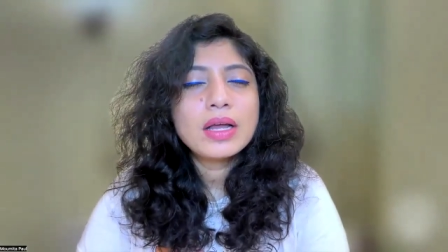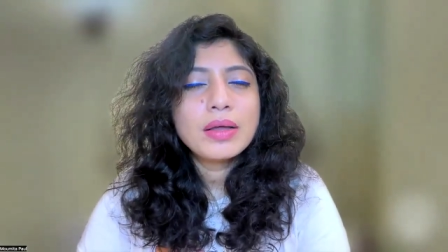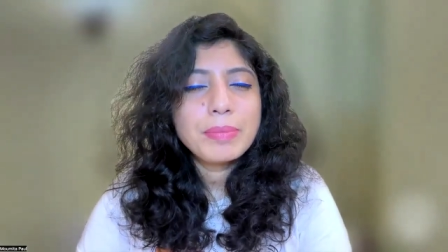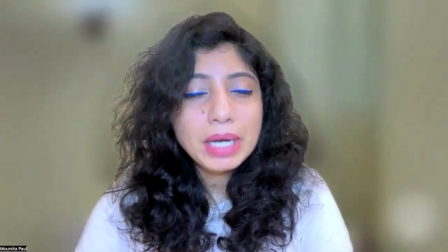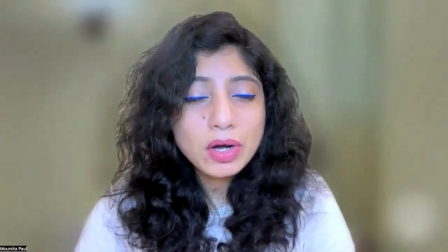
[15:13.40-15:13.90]

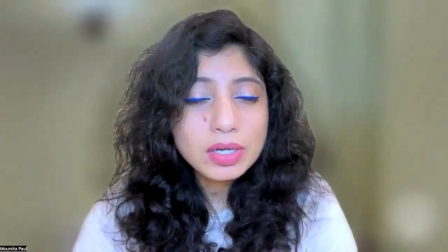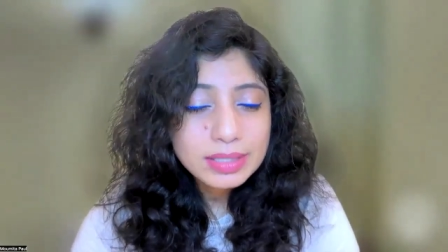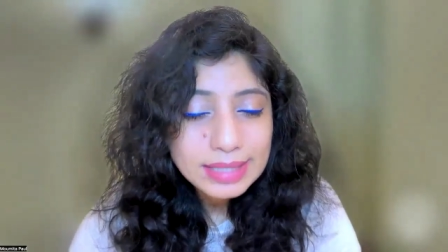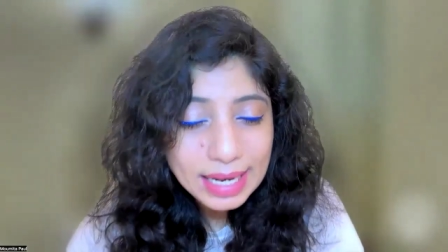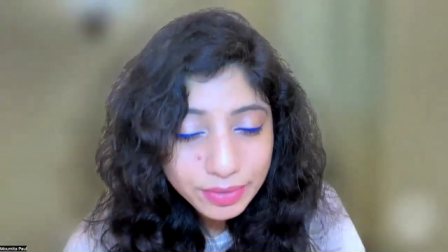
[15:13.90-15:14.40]

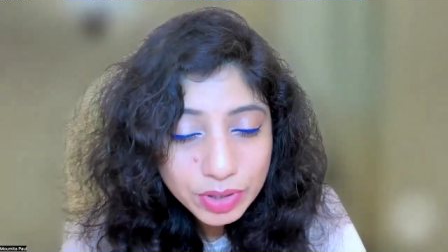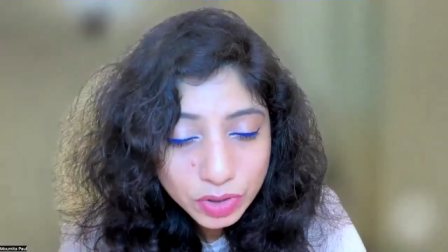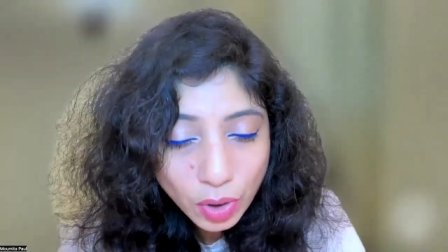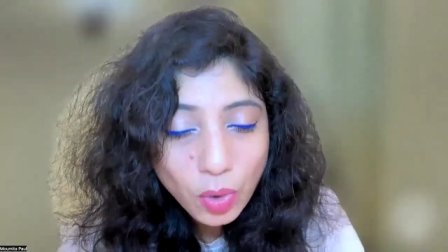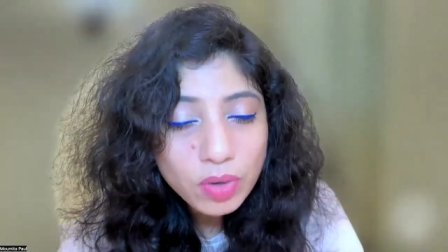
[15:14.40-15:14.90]
because that was
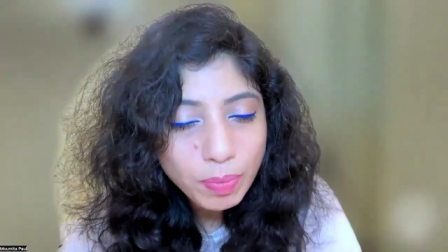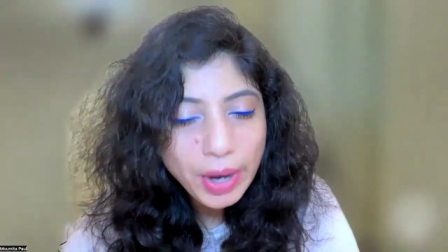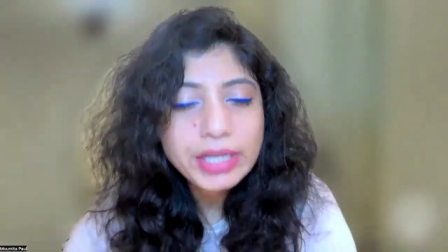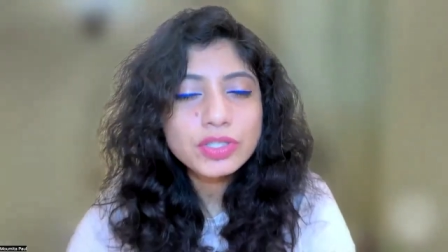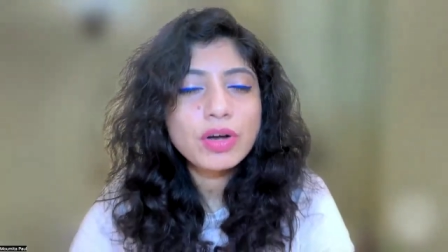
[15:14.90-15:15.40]
the whole
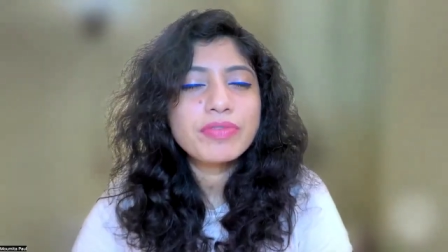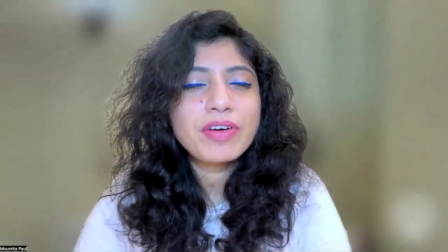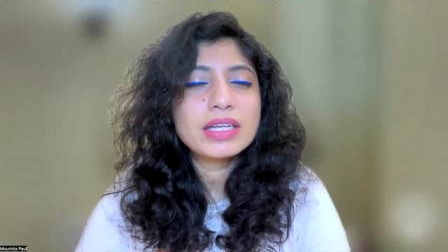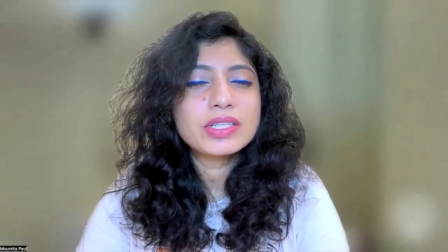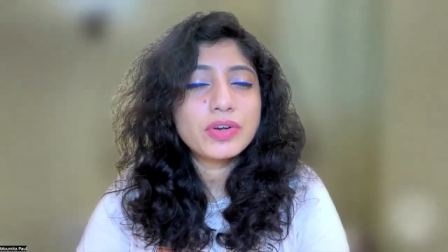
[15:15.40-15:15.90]
point of
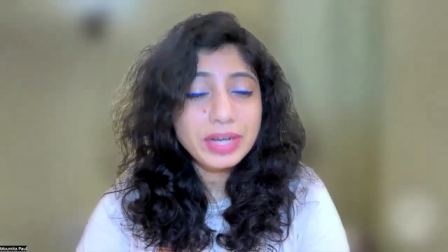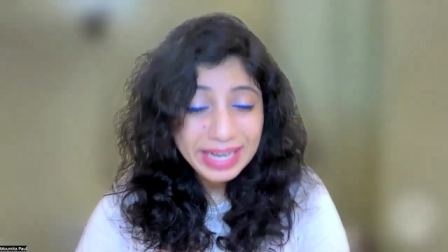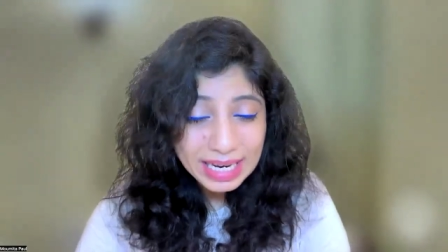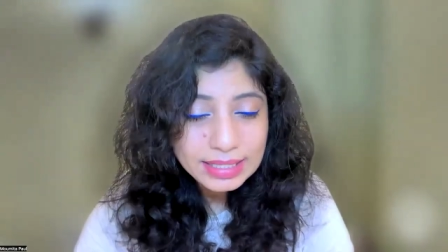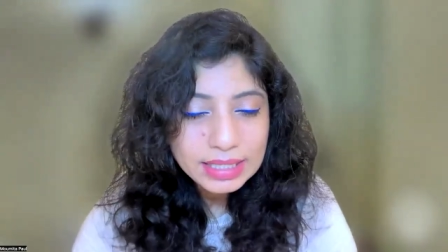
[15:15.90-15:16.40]
us
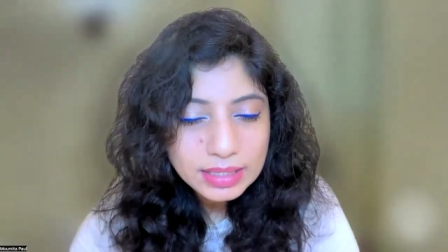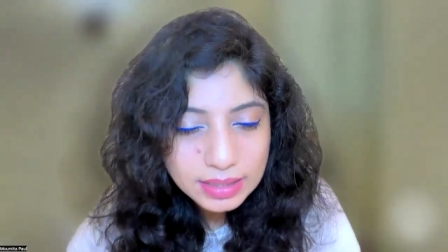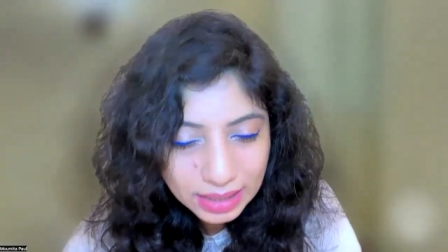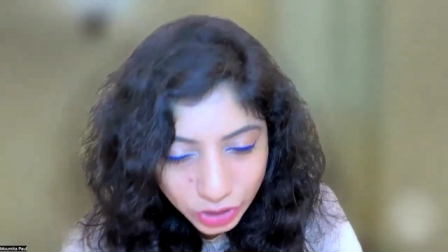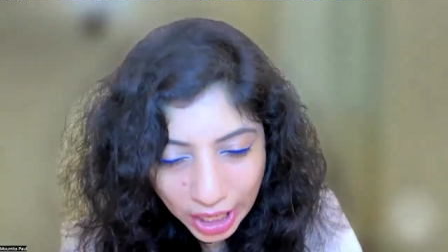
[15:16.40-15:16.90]
creating
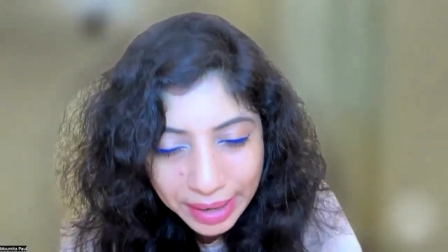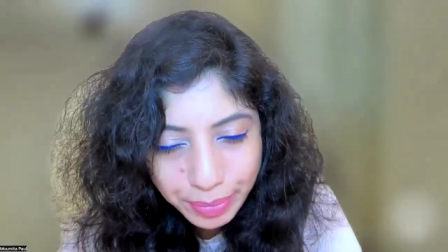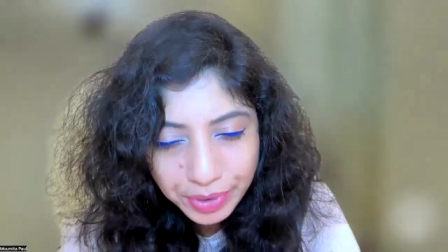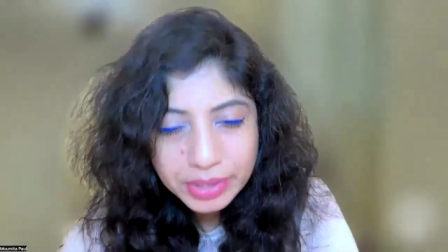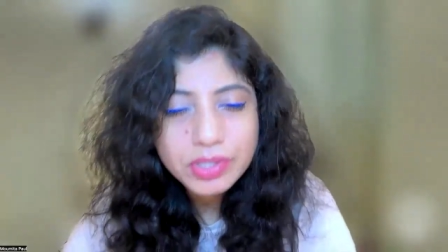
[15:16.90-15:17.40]
such
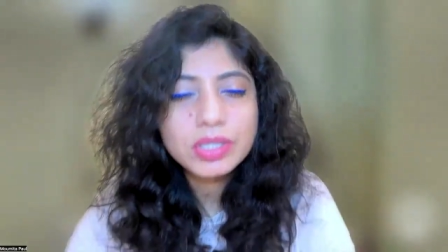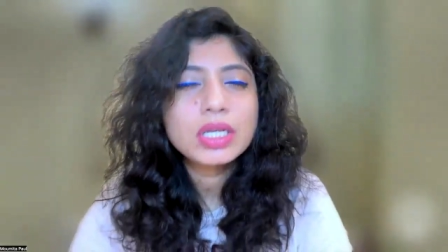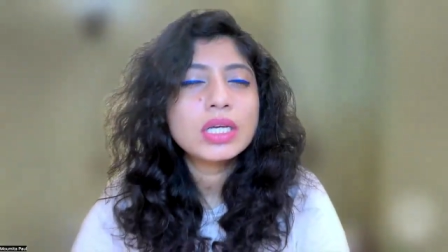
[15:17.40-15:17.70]
hybrids.